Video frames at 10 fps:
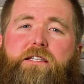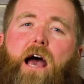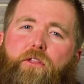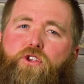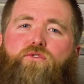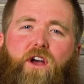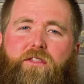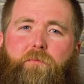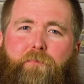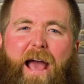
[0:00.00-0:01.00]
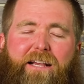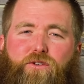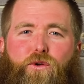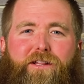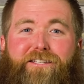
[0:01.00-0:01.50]
now that you've got the
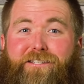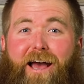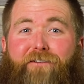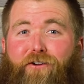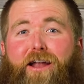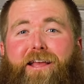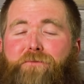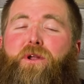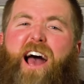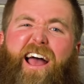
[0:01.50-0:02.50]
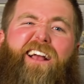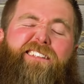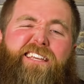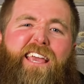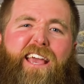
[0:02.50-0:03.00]
backstory, let's dive right in. When I got
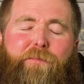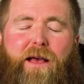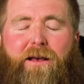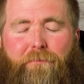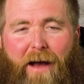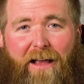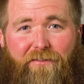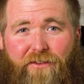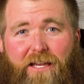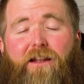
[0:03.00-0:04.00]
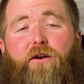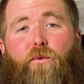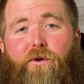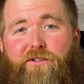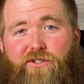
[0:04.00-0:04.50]
to camp, my feet
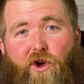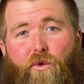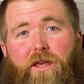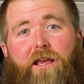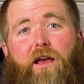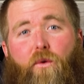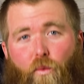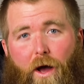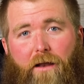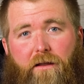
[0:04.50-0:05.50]
were soaking wet.